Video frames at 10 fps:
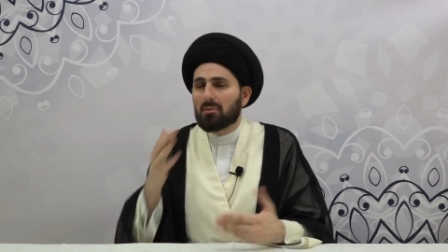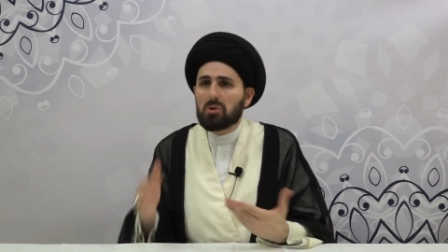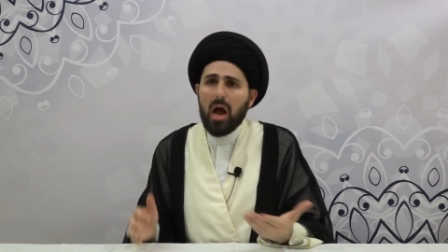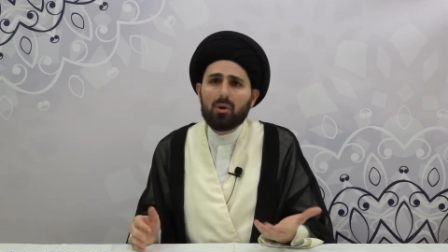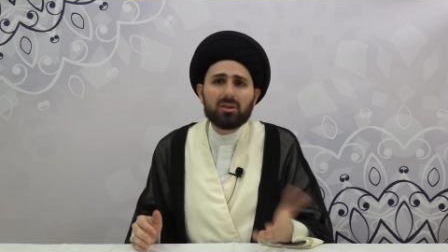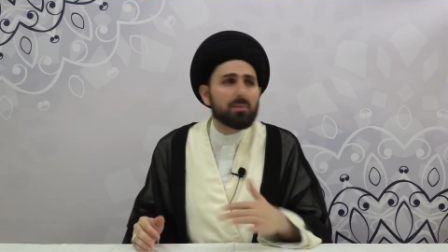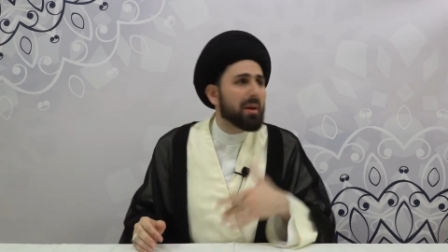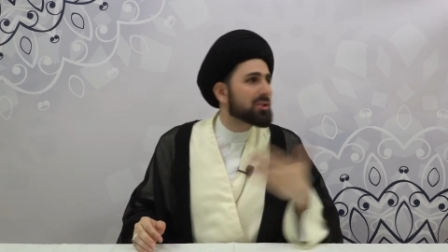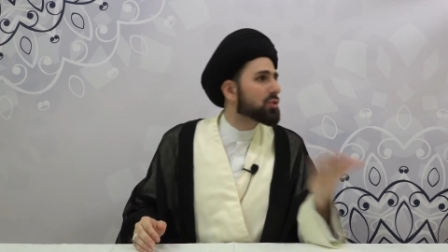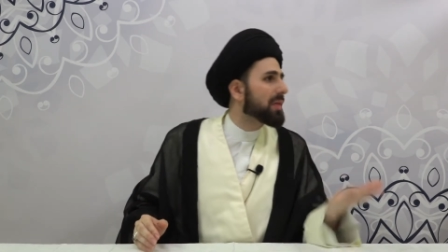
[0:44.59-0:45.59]
Now, it
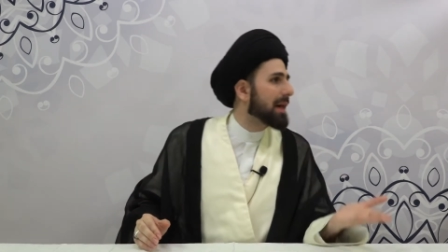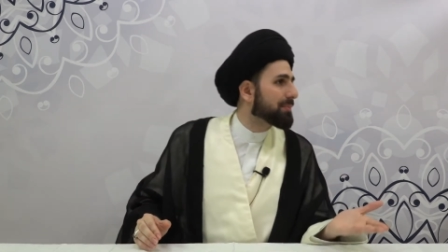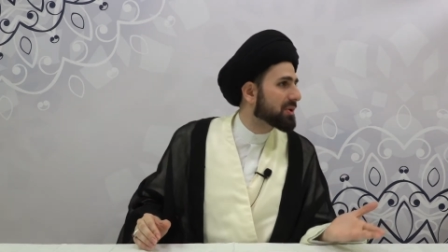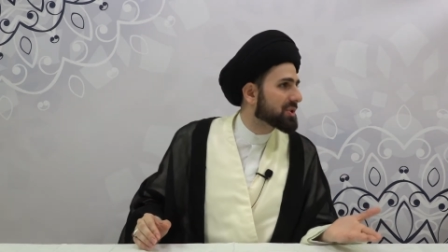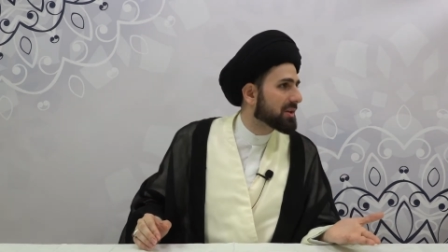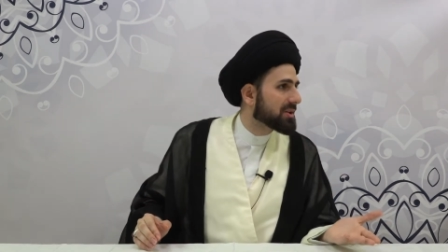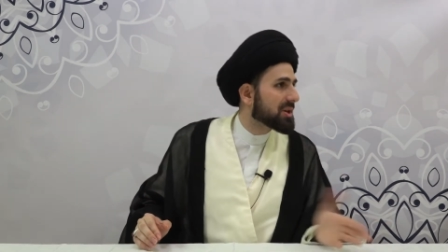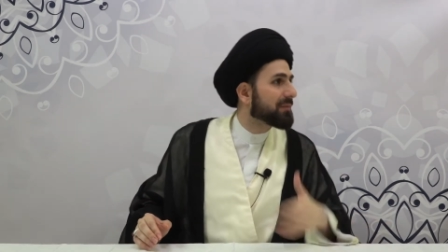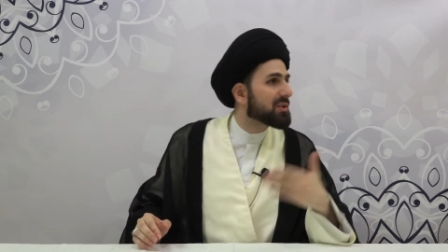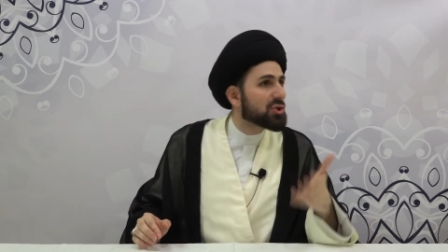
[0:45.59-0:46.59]
depends who that person is.
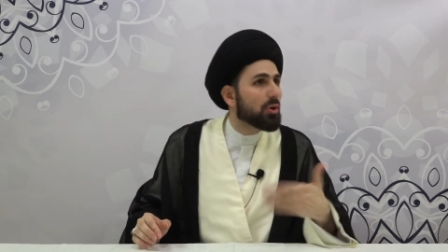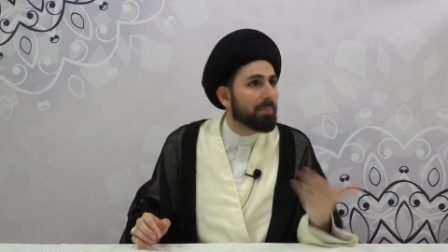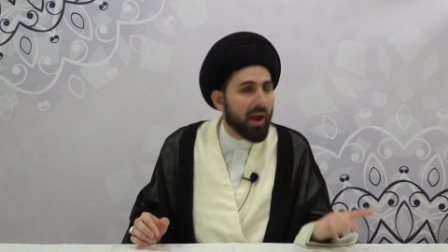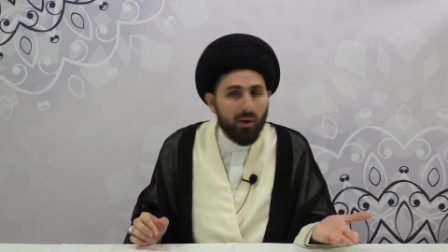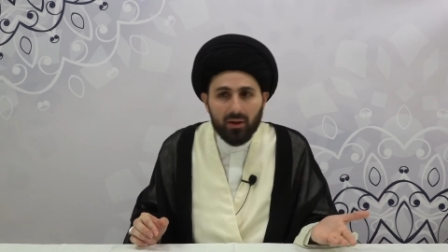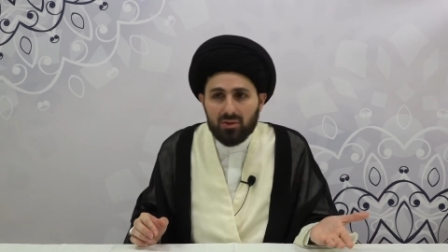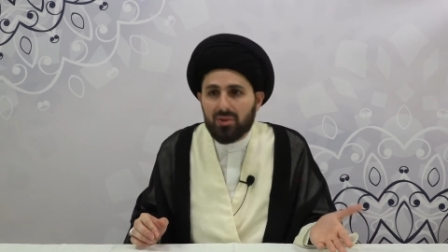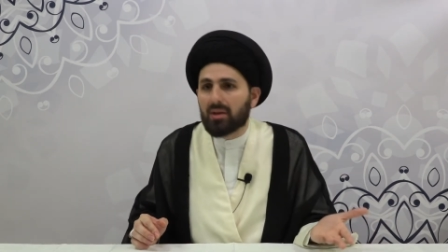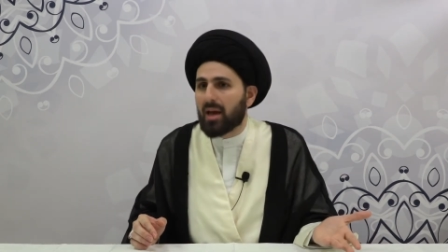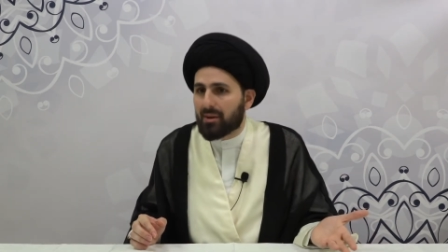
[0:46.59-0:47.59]
If it's your parents,
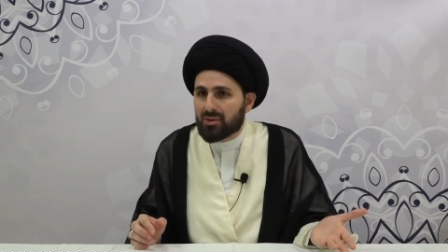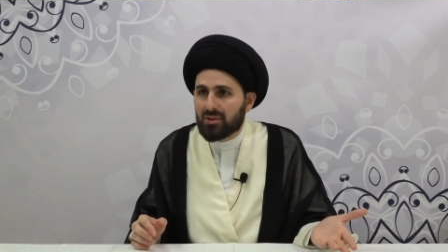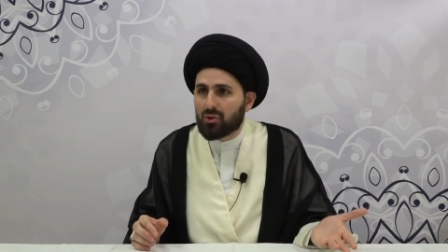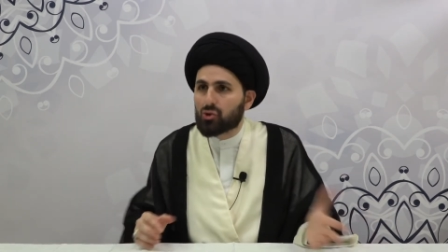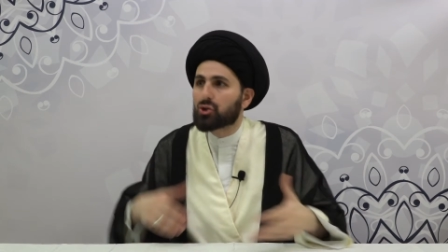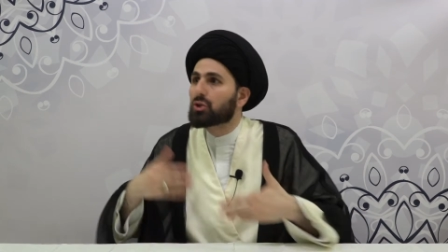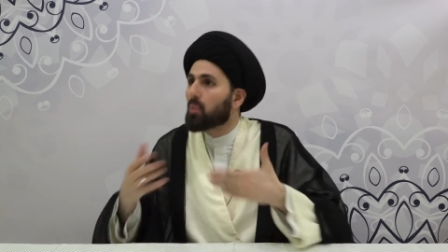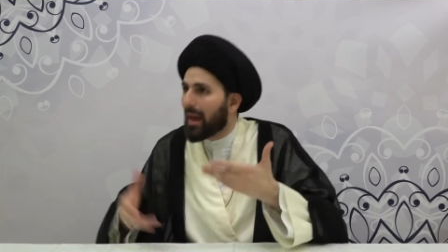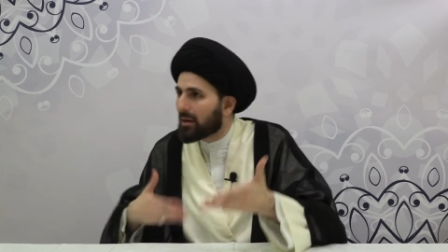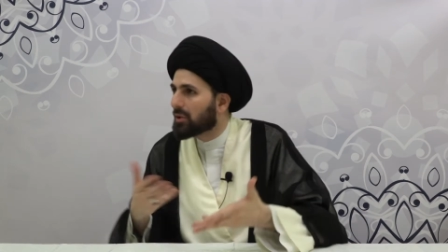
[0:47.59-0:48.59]
then yes, you should
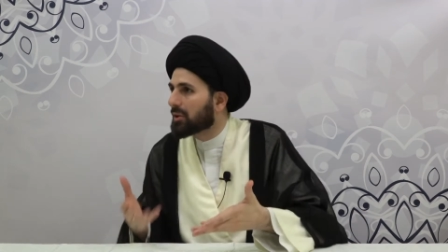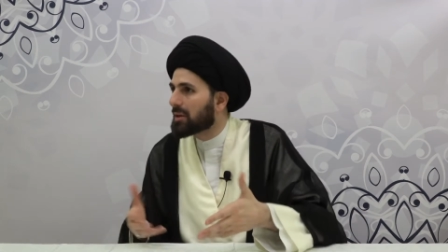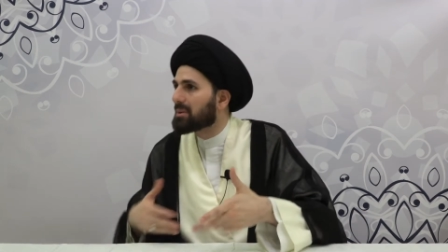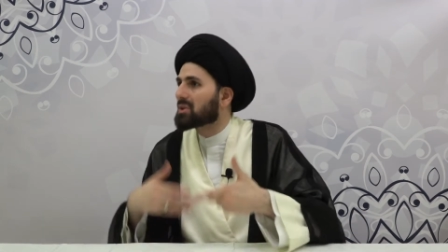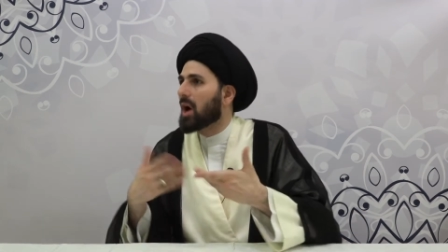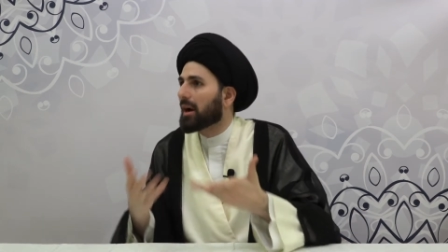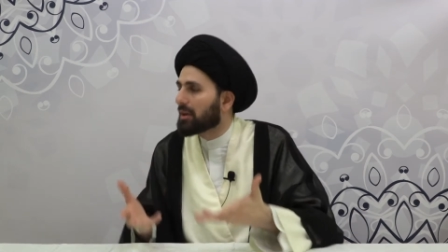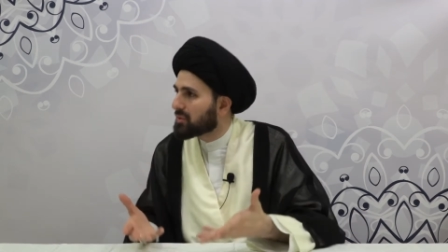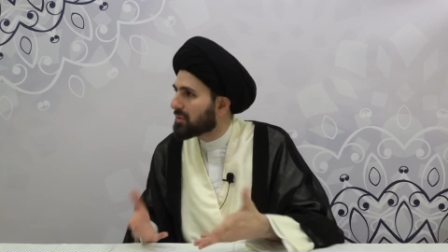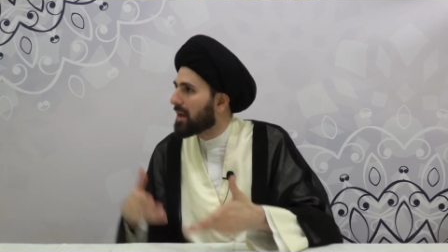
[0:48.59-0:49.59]
regularly be
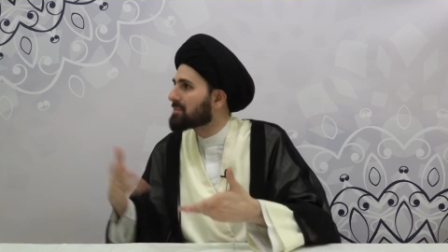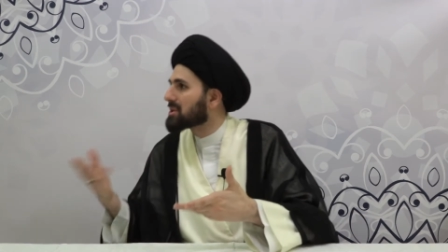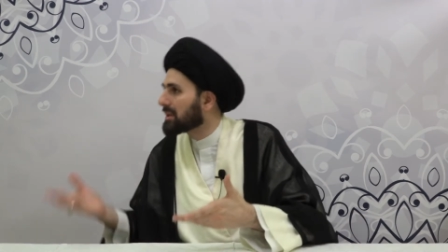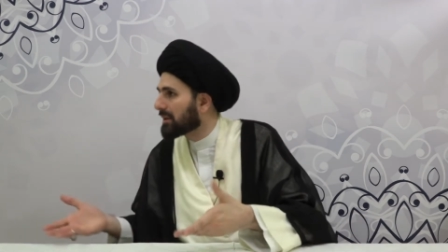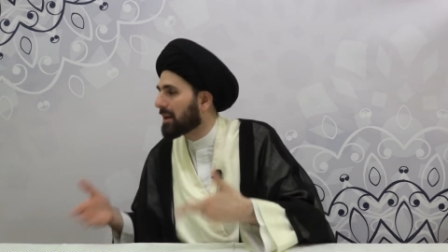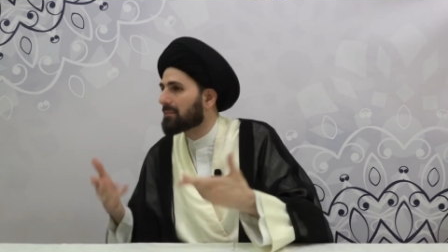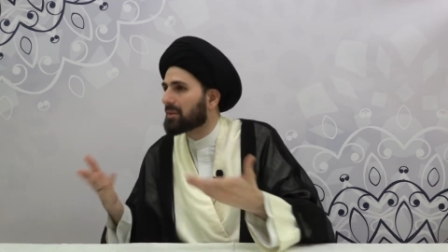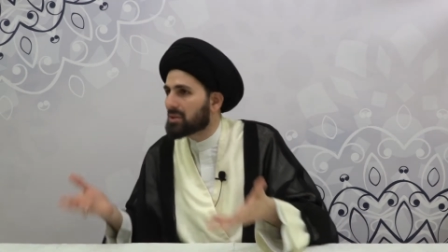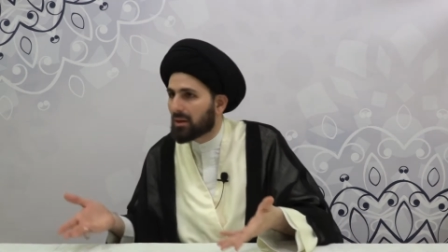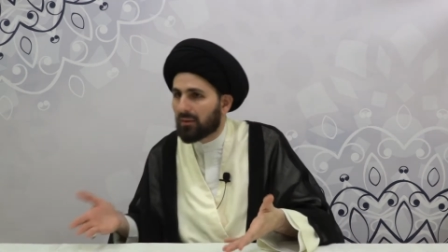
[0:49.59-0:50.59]
talking to them, seeing them,
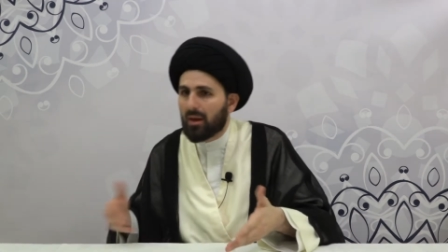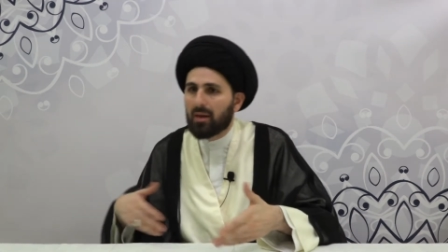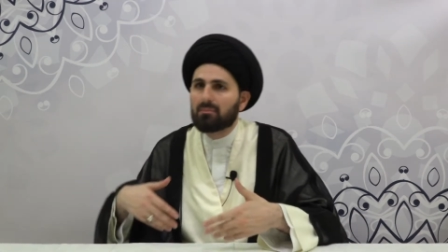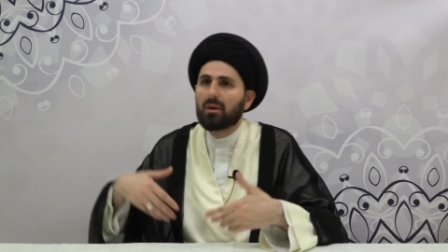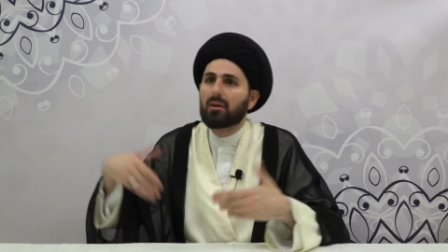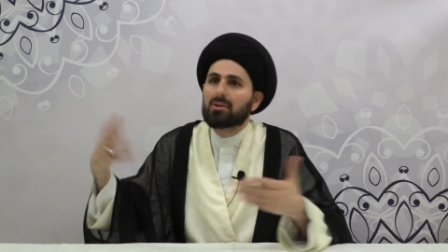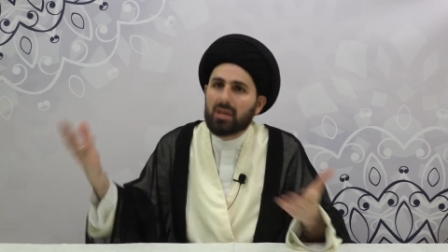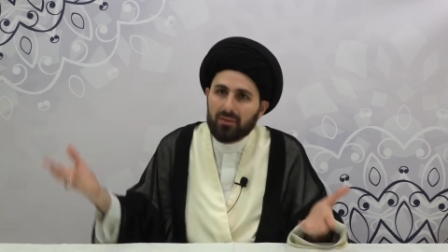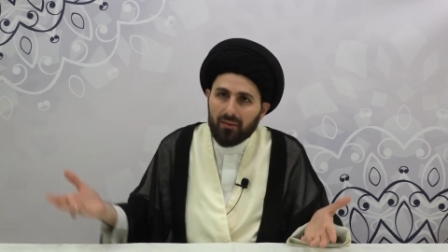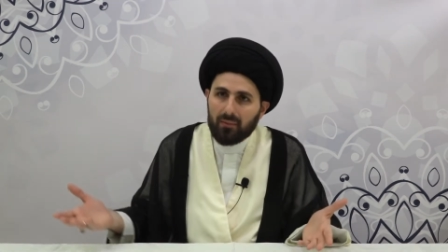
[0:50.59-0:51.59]
visiting them,
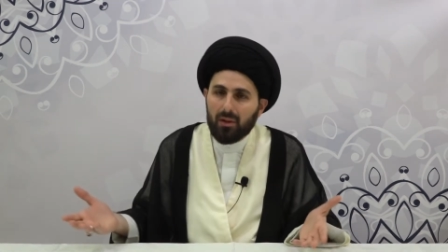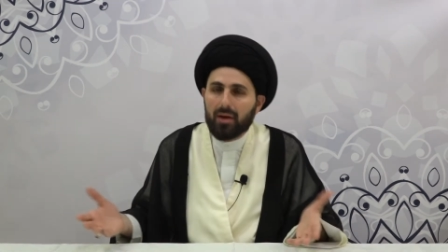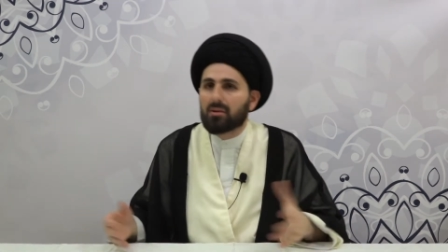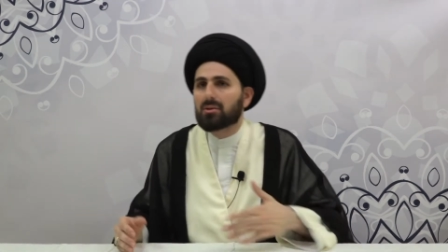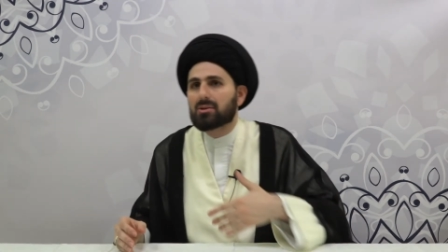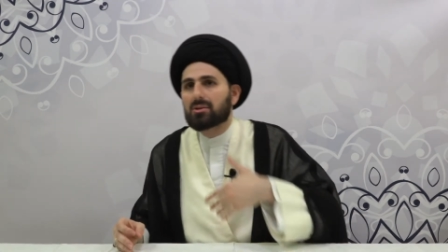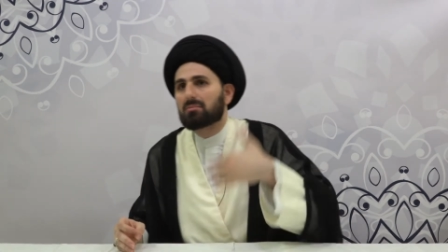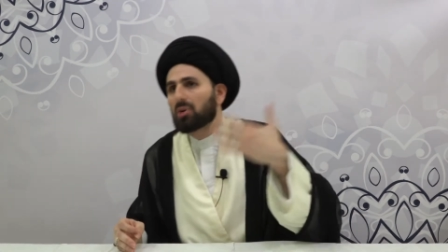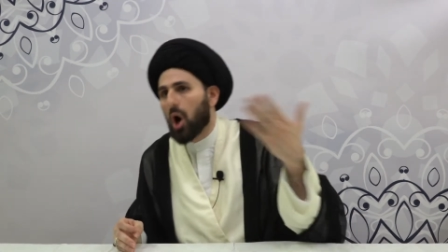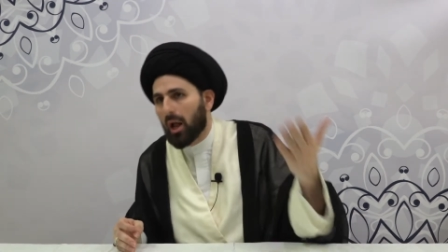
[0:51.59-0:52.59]
sending them letters,
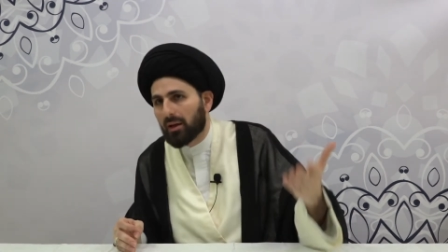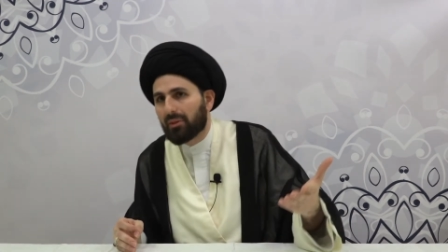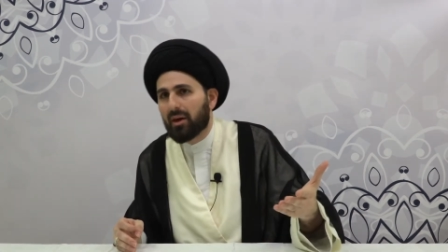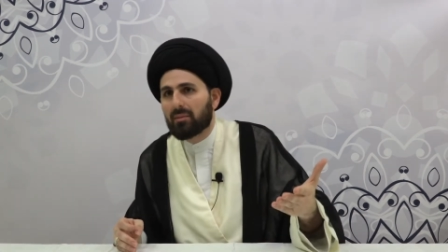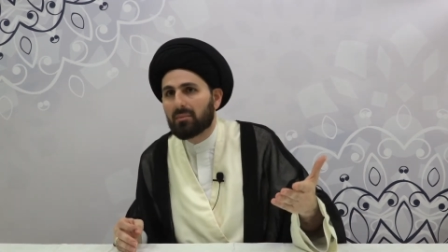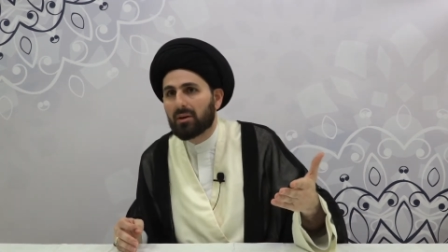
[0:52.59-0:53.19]
calling them.